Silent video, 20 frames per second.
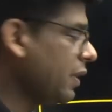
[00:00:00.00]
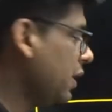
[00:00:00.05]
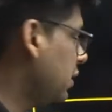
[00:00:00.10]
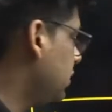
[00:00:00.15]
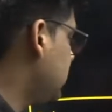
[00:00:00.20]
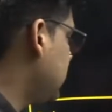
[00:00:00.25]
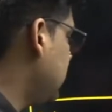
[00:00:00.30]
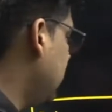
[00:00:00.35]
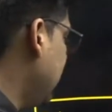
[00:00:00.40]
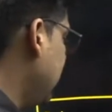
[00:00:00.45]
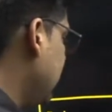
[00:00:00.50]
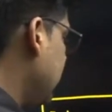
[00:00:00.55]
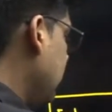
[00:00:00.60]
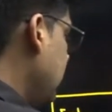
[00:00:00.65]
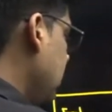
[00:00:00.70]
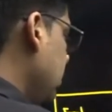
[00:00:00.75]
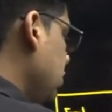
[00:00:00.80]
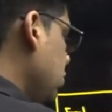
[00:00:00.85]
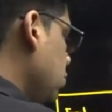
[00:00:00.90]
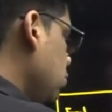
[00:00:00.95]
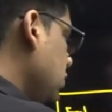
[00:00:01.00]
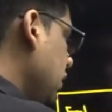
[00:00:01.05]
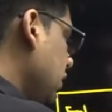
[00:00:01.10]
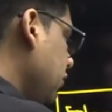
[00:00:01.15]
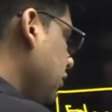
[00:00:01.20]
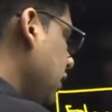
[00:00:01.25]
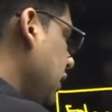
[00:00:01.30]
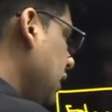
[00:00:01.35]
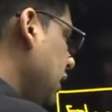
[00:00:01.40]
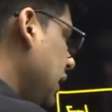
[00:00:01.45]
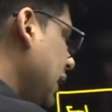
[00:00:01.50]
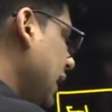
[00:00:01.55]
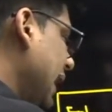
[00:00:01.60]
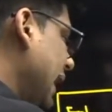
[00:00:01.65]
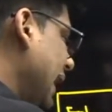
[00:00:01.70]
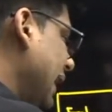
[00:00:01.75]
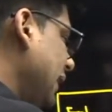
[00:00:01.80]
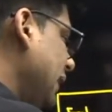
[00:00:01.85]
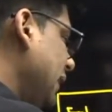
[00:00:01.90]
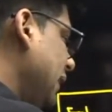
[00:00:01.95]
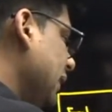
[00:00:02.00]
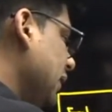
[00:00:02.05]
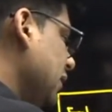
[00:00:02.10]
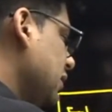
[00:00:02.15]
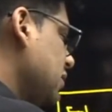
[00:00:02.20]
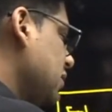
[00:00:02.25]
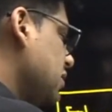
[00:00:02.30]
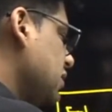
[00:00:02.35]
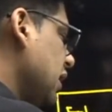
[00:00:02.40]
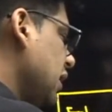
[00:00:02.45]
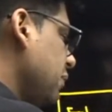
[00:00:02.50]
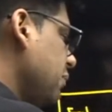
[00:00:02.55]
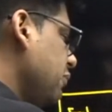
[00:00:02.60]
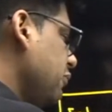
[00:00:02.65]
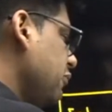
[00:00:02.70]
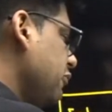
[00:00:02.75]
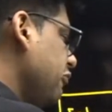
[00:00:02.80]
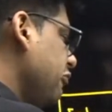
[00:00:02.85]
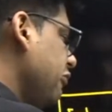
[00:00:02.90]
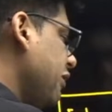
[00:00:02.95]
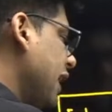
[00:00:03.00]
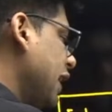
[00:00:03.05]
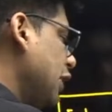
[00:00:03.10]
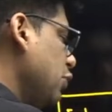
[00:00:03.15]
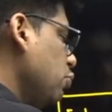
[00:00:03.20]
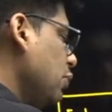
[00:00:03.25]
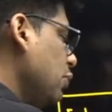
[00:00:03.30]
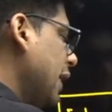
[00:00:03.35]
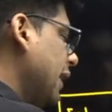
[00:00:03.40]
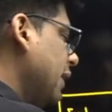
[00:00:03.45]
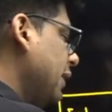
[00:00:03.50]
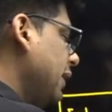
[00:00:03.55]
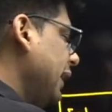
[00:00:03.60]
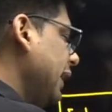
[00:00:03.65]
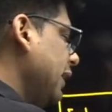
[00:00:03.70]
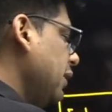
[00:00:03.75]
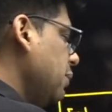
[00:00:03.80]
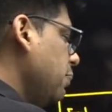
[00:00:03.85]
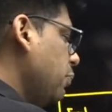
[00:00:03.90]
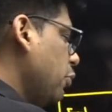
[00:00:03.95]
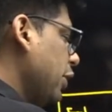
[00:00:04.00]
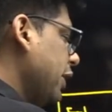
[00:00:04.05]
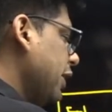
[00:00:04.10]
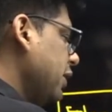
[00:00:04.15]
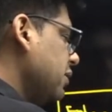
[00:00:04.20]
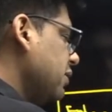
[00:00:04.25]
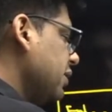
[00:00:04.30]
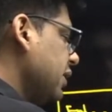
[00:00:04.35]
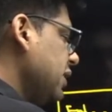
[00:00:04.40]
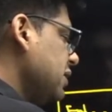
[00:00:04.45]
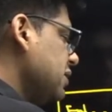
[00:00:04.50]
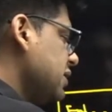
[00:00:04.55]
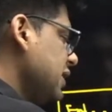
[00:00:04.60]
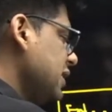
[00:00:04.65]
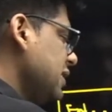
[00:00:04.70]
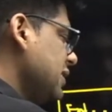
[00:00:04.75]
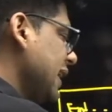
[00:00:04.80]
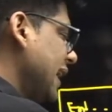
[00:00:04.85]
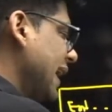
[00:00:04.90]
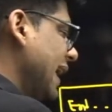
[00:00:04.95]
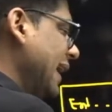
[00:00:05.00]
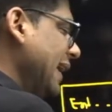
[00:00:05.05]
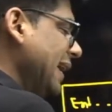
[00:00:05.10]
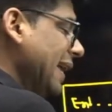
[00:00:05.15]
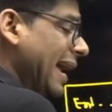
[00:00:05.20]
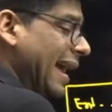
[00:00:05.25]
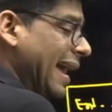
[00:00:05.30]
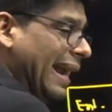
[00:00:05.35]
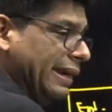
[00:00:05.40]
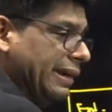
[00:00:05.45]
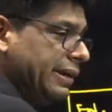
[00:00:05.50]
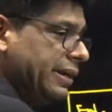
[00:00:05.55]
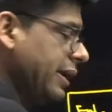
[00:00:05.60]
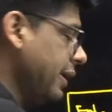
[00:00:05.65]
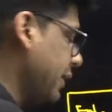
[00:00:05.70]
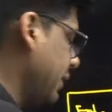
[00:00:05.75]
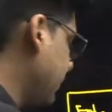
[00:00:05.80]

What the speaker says: Sir, user will enter some value like 10.36 and enter.